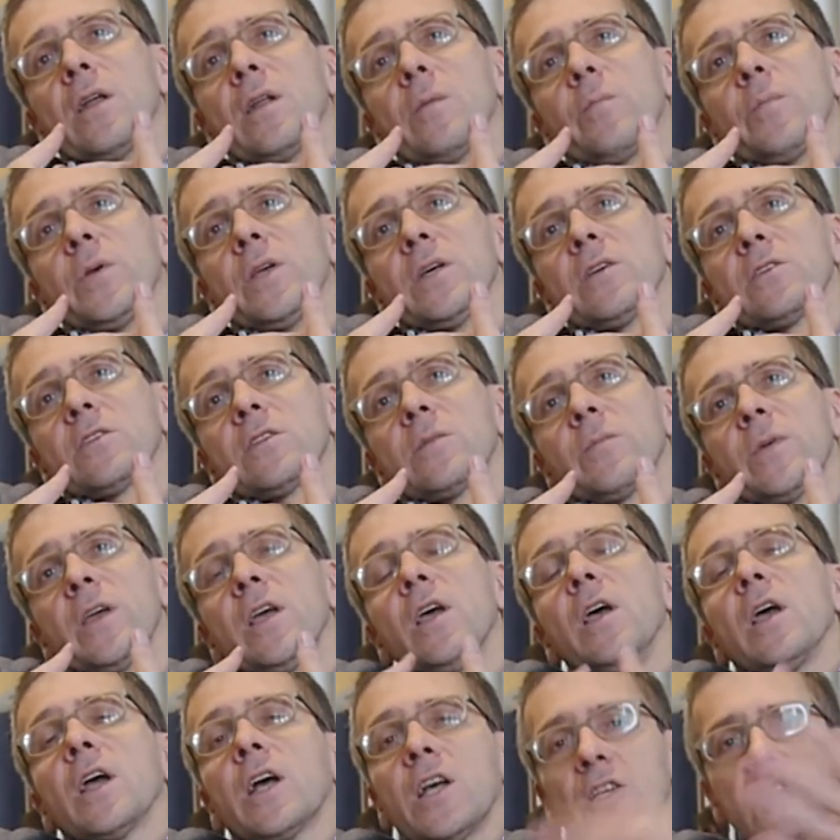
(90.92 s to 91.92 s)
It appeals to me.
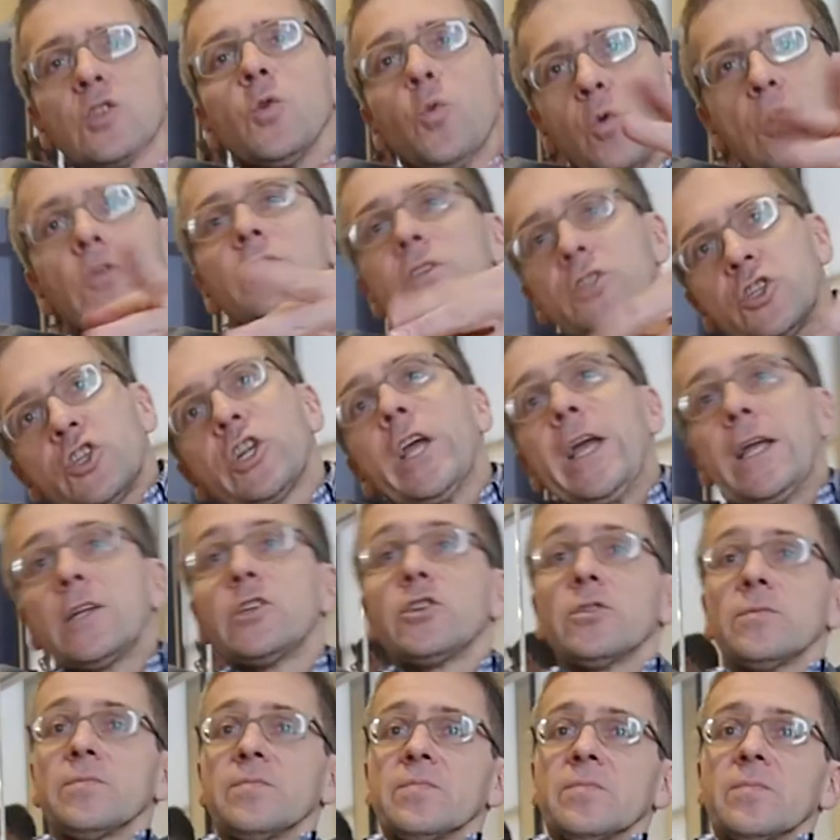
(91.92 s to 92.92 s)
Because the world has
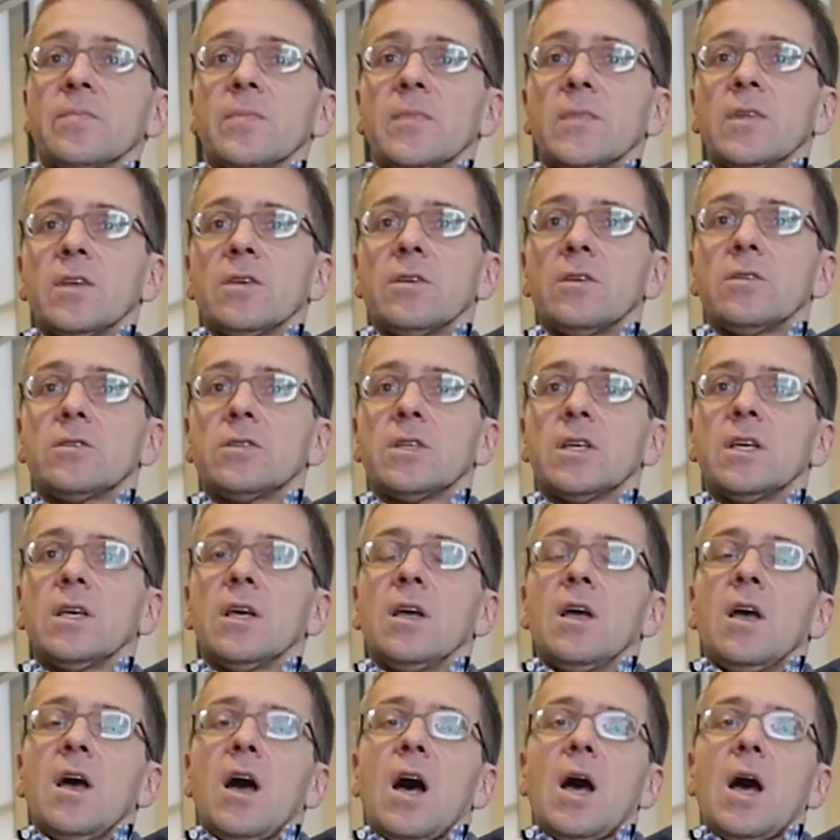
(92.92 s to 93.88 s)
changed, you see.